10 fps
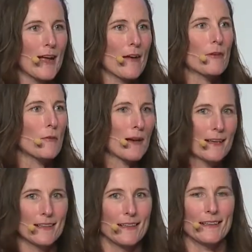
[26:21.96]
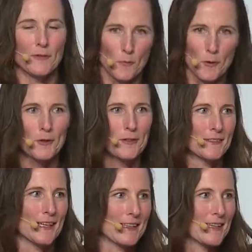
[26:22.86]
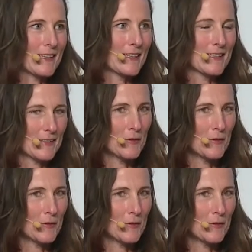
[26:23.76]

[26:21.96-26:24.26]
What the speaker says: everyone in the world, I think,